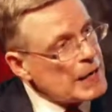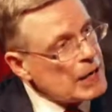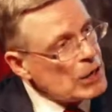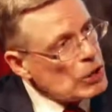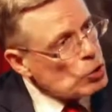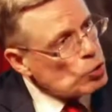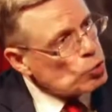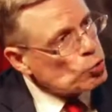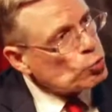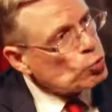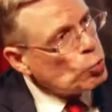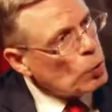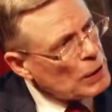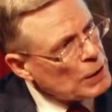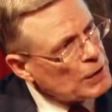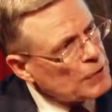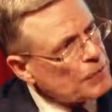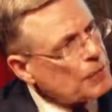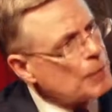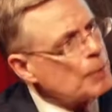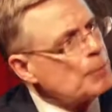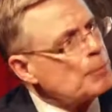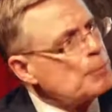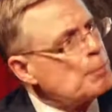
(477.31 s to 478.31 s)
And each one
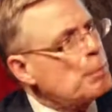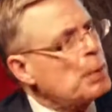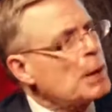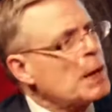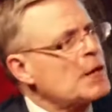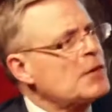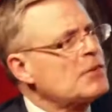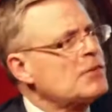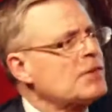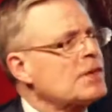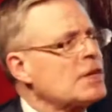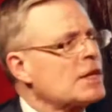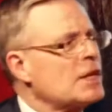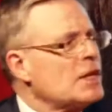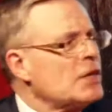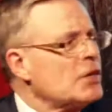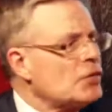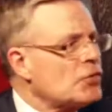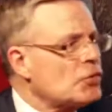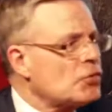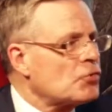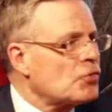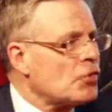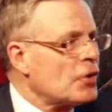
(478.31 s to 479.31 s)
of them, plus the
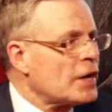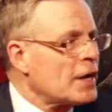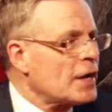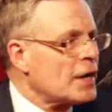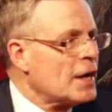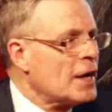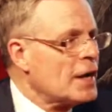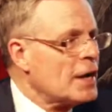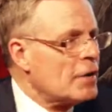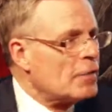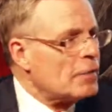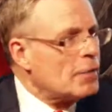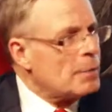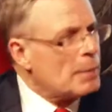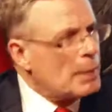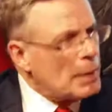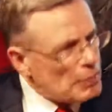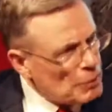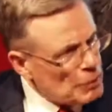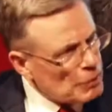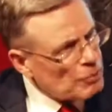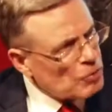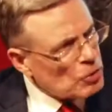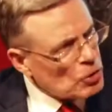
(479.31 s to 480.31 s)
history.
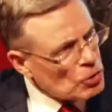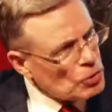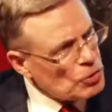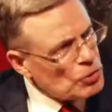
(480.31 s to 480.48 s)
Remember, you've got to